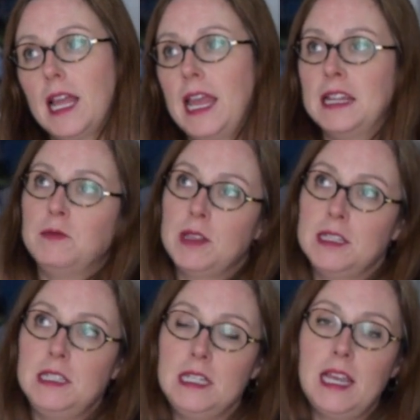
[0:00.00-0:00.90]
And with a
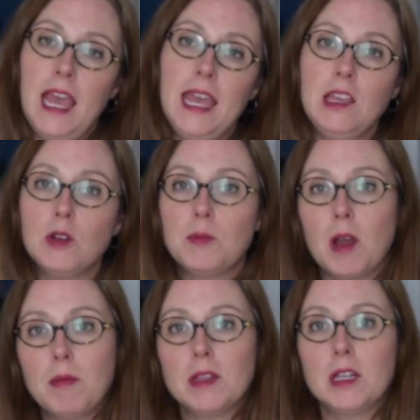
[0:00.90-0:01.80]
DK, you're
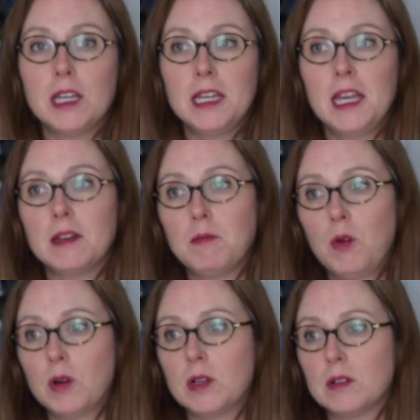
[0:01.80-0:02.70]
probably looking at
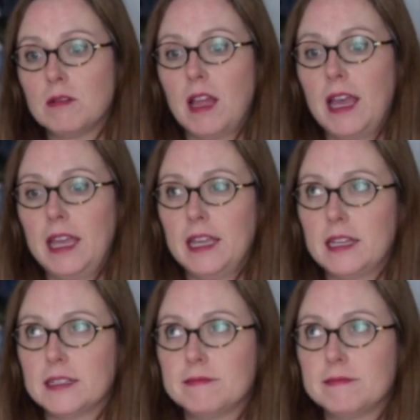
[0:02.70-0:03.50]
more like